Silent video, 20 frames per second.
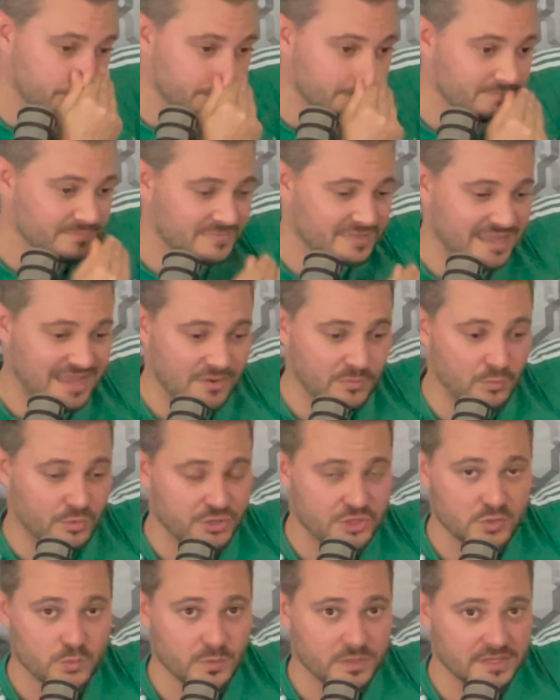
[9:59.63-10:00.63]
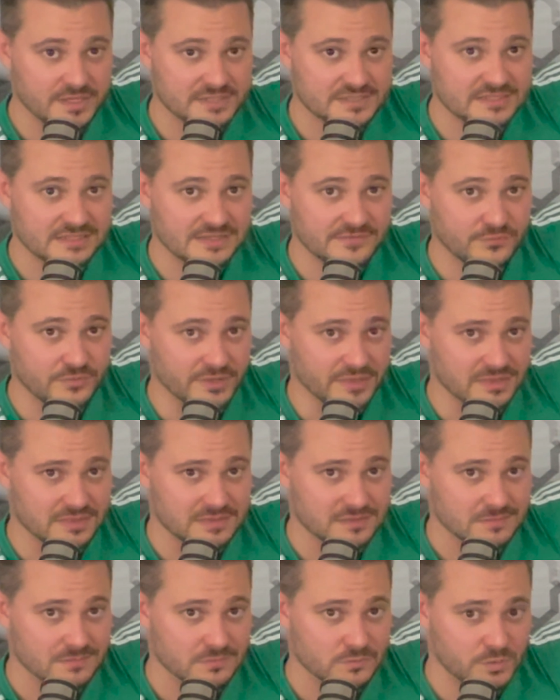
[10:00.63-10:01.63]
what are you willing to live with?
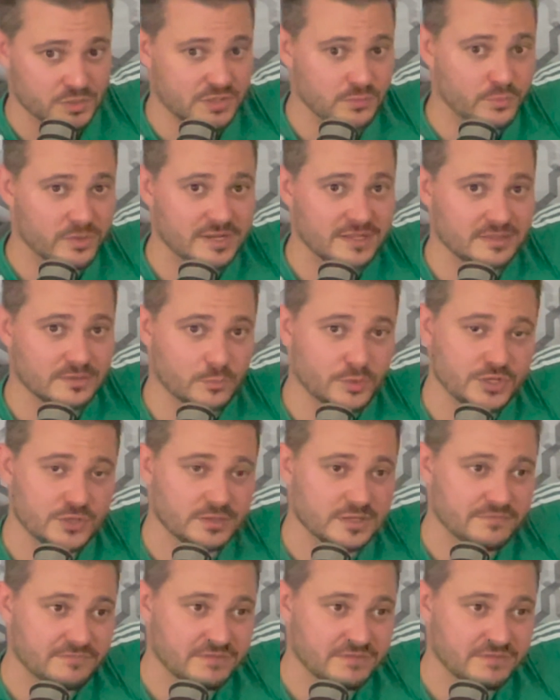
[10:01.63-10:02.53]
What are you willing? What are you living?